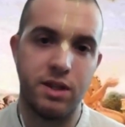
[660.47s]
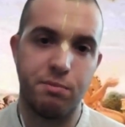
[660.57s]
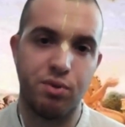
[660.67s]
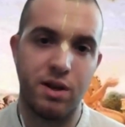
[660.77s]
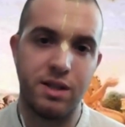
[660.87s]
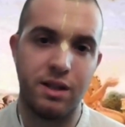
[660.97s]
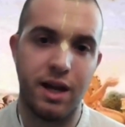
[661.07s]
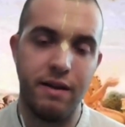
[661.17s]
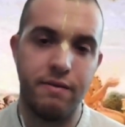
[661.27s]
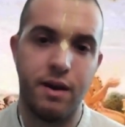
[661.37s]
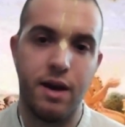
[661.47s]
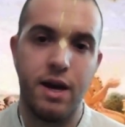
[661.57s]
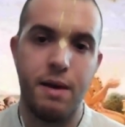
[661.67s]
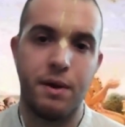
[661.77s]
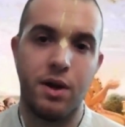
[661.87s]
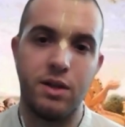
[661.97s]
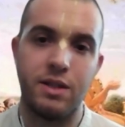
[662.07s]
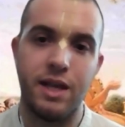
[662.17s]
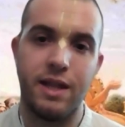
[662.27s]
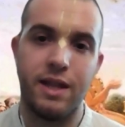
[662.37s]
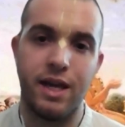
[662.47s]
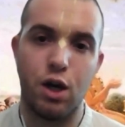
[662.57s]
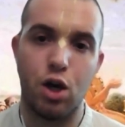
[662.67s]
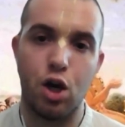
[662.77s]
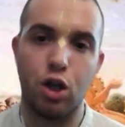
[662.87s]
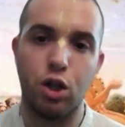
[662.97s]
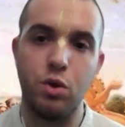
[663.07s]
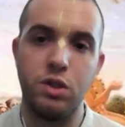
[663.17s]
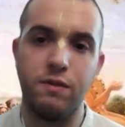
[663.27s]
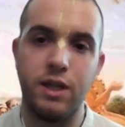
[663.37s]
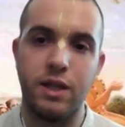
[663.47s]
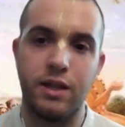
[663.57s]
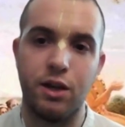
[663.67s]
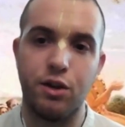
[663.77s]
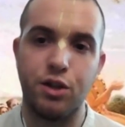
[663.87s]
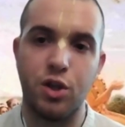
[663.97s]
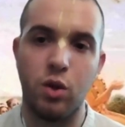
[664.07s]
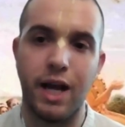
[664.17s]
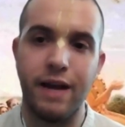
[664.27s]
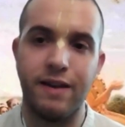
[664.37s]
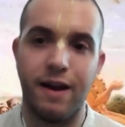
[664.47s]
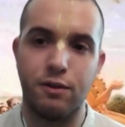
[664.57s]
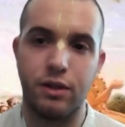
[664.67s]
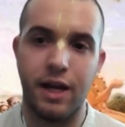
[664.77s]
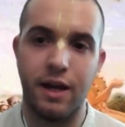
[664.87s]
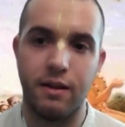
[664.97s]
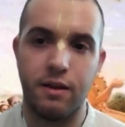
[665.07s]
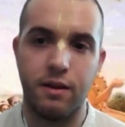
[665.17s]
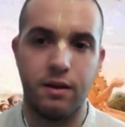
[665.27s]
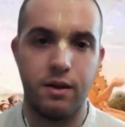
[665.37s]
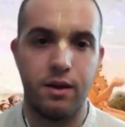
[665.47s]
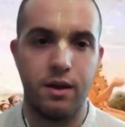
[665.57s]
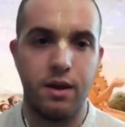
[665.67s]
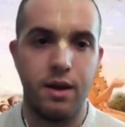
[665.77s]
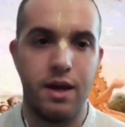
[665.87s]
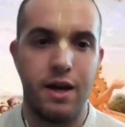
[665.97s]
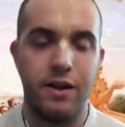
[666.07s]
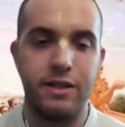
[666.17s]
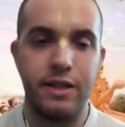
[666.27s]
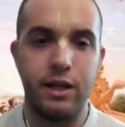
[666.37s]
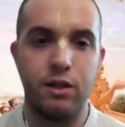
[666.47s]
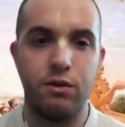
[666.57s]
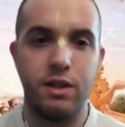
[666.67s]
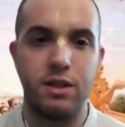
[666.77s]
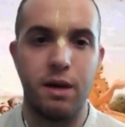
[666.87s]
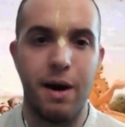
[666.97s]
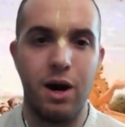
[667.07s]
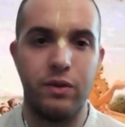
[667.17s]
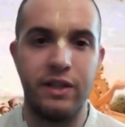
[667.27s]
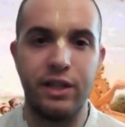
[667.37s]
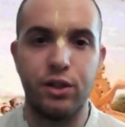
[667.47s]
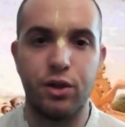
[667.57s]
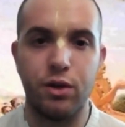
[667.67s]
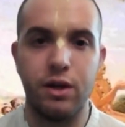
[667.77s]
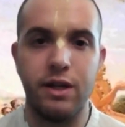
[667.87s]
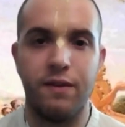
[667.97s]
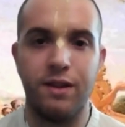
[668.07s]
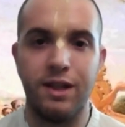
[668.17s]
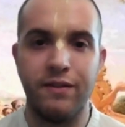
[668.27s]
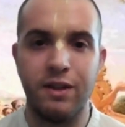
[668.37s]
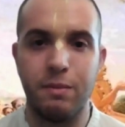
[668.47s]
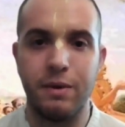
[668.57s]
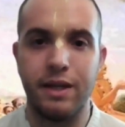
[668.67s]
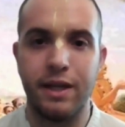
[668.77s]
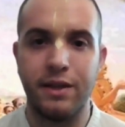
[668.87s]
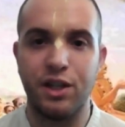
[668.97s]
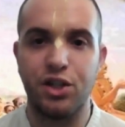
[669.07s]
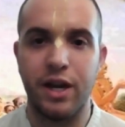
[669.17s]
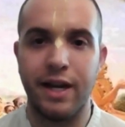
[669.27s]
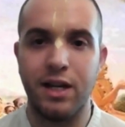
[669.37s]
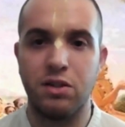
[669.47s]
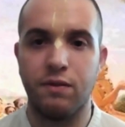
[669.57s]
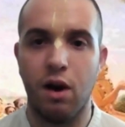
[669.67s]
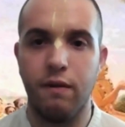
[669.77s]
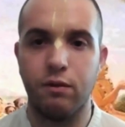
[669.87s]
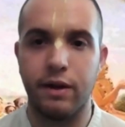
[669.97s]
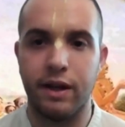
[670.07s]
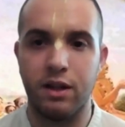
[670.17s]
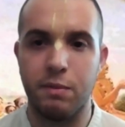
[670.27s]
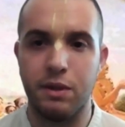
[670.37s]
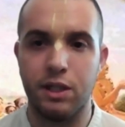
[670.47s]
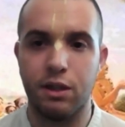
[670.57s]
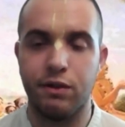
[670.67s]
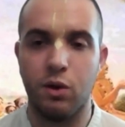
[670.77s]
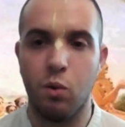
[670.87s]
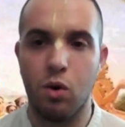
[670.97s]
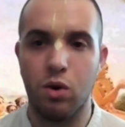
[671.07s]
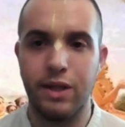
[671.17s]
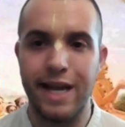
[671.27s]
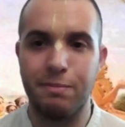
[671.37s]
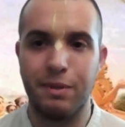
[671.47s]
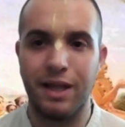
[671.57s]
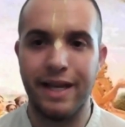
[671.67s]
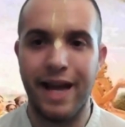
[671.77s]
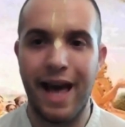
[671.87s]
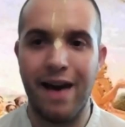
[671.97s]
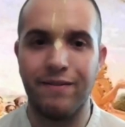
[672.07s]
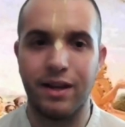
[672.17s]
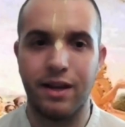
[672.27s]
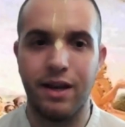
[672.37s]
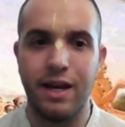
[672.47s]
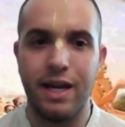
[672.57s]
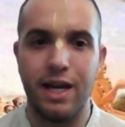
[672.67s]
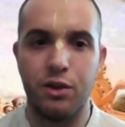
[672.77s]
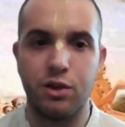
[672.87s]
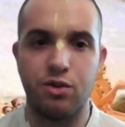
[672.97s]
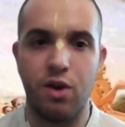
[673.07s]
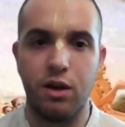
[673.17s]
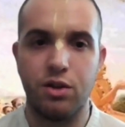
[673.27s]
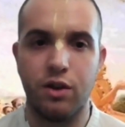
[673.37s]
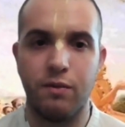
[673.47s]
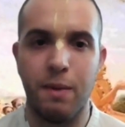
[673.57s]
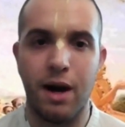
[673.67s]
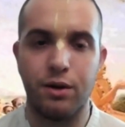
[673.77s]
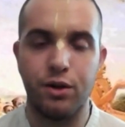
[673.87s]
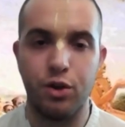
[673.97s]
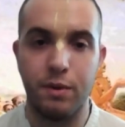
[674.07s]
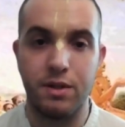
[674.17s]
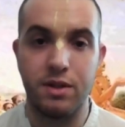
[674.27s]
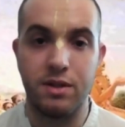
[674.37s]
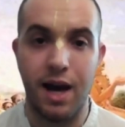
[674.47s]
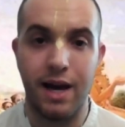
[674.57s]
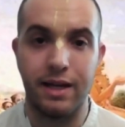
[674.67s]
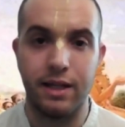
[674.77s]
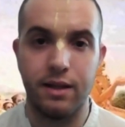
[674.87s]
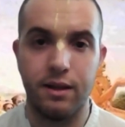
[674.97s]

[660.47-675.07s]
in this present life because they think conclusively that there is no life after death. This ignorance about the eternity of the living being and the change of covering in the material world has played havoc in the structure of modern human society.